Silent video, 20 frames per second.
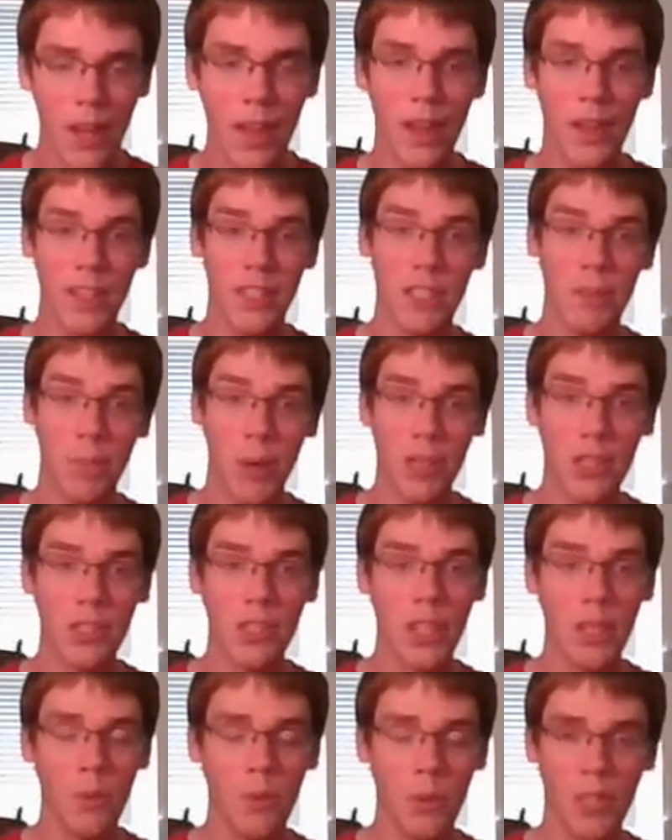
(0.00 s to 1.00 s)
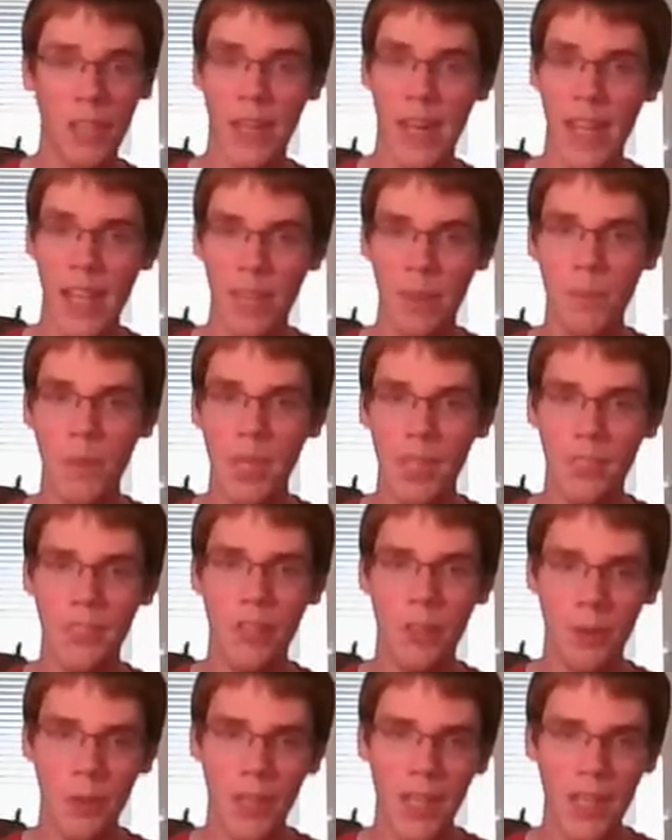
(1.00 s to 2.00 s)
especially when your enemy is
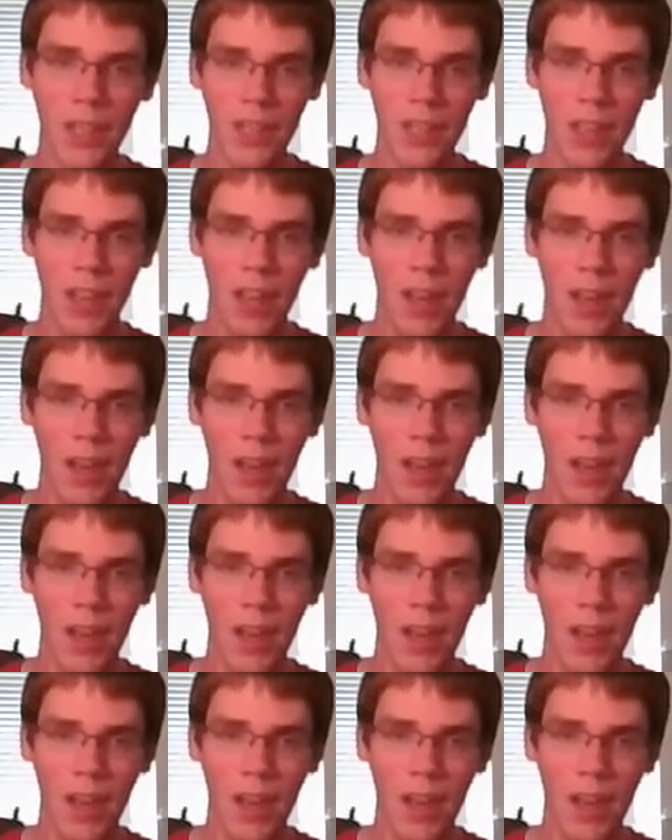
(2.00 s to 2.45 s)
doing it,